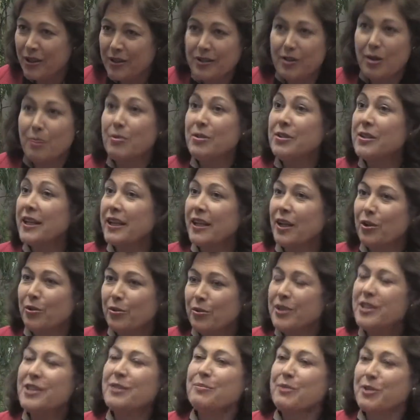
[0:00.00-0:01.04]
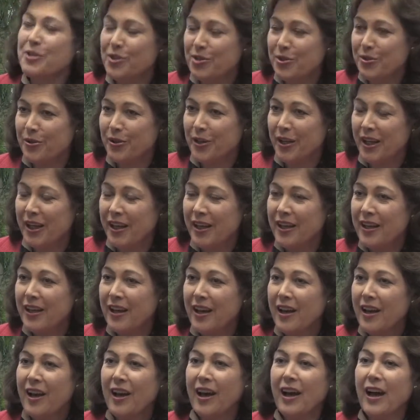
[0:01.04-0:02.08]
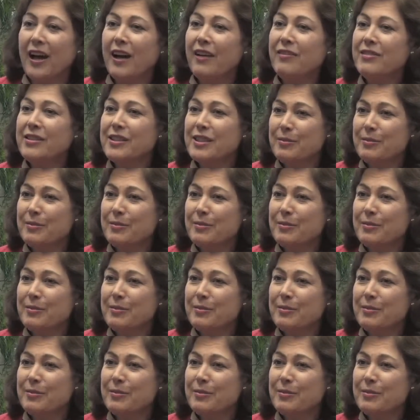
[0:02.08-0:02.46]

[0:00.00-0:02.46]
It's almost like a Christmas tree of